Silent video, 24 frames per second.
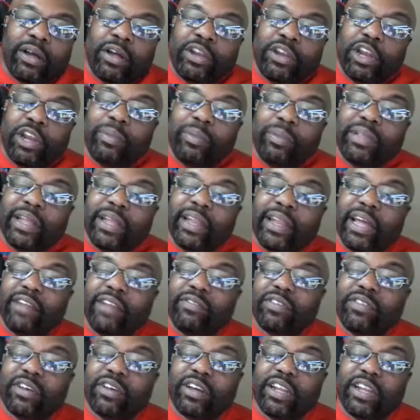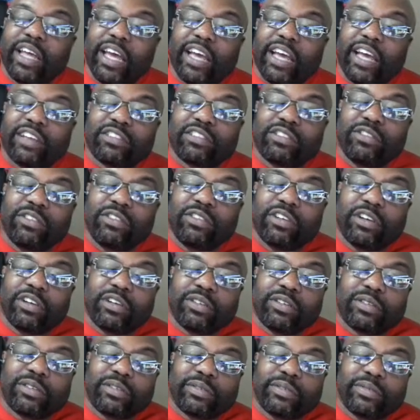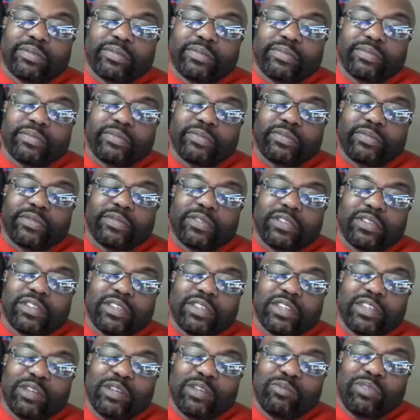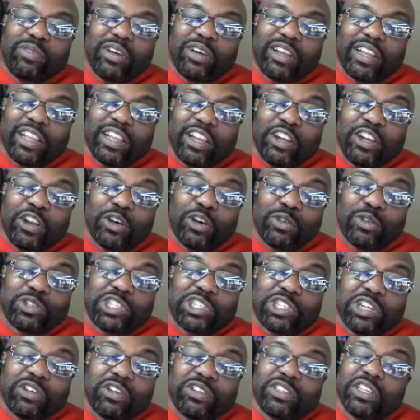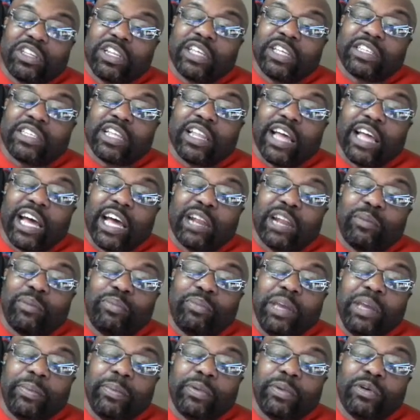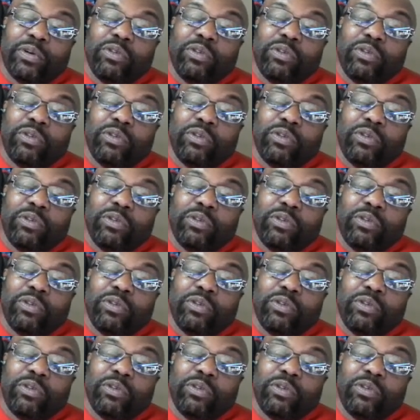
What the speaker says: No, but they're not even going to ask you, Lawrence. But seriously, there's a lot of people who